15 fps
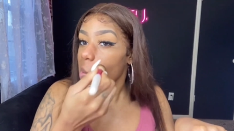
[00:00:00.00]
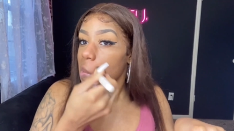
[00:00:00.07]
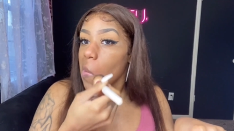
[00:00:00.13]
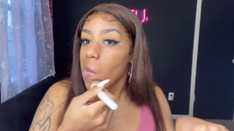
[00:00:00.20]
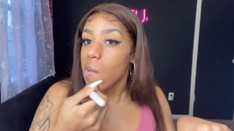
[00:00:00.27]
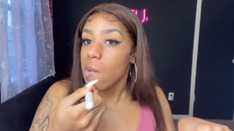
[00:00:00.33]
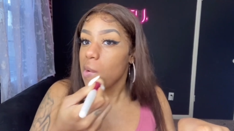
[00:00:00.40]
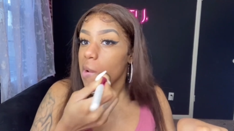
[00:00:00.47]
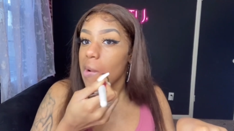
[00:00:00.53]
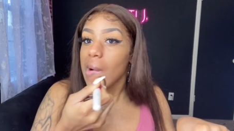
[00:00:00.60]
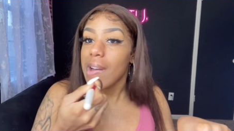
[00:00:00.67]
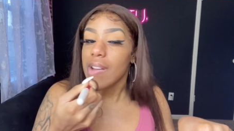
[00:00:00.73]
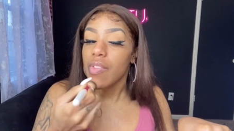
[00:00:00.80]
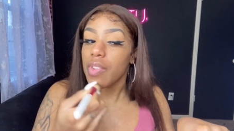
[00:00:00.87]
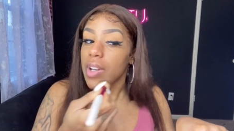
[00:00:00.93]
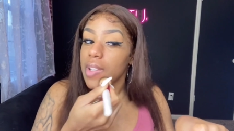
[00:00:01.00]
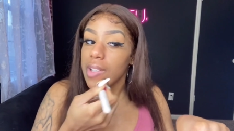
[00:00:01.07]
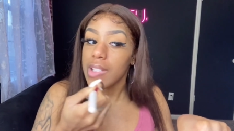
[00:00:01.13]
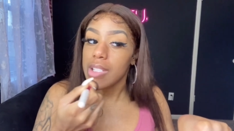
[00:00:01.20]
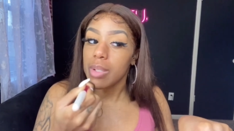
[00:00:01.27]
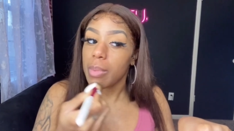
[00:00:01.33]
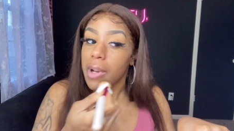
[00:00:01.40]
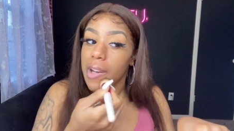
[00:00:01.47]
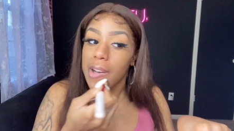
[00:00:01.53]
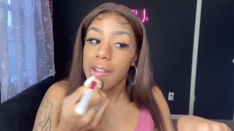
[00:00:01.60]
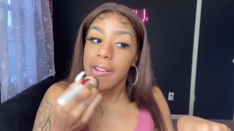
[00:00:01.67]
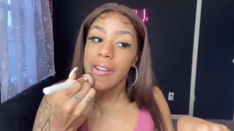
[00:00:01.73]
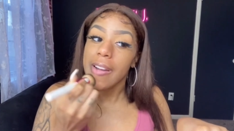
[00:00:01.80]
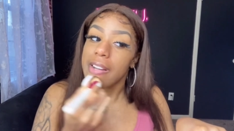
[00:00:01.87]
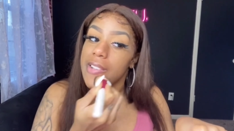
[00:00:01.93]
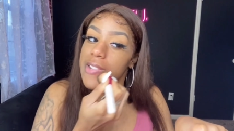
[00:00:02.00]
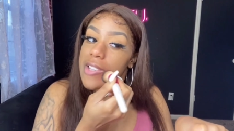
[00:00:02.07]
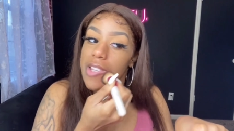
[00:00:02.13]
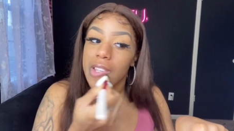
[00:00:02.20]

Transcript: you know, got a foundation my color. I just,